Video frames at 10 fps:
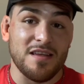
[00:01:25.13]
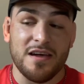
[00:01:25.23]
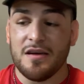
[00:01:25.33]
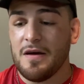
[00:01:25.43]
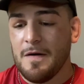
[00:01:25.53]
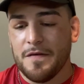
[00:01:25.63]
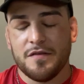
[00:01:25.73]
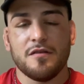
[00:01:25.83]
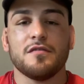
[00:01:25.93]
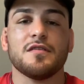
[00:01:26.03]
I
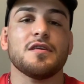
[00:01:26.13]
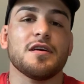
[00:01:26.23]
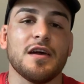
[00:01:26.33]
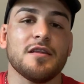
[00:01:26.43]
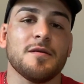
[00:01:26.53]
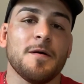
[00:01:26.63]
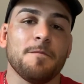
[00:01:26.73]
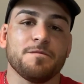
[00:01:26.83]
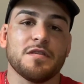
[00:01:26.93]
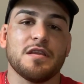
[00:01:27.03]
seriously, again,
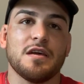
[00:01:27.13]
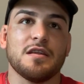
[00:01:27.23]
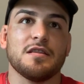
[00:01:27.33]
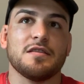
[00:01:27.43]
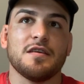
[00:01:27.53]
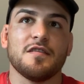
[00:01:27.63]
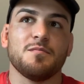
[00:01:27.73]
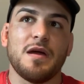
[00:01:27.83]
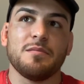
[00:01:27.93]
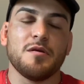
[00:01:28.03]
this
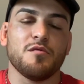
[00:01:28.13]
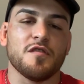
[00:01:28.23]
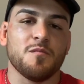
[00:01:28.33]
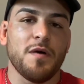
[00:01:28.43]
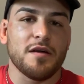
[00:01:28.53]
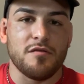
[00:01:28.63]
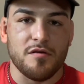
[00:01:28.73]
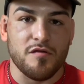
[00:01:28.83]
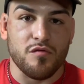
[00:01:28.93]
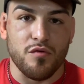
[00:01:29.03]
made me respect
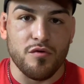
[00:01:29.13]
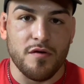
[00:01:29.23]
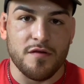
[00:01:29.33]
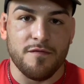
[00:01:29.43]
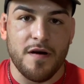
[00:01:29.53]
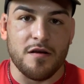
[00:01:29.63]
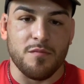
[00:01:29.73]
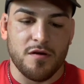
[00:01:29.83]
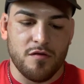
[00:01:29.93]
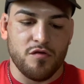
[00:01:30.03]
Henr Cejudo as a fighter,
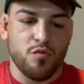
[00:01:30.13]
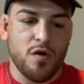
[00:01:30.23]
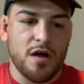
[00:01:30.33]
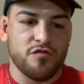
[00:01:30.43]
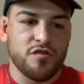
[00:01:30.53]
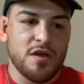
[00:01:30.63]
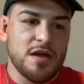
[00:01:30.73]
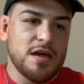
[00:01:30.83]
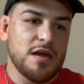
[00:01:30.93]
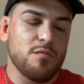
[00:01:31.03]
because you watch
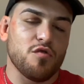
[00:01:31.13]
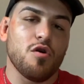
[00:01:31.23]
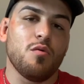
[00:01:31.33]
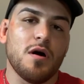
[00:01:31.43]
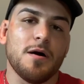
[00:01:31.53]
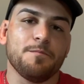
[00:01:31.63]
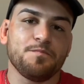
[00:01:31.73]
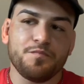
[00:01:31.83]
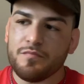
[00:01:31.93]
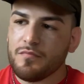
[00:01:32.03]
him grow up.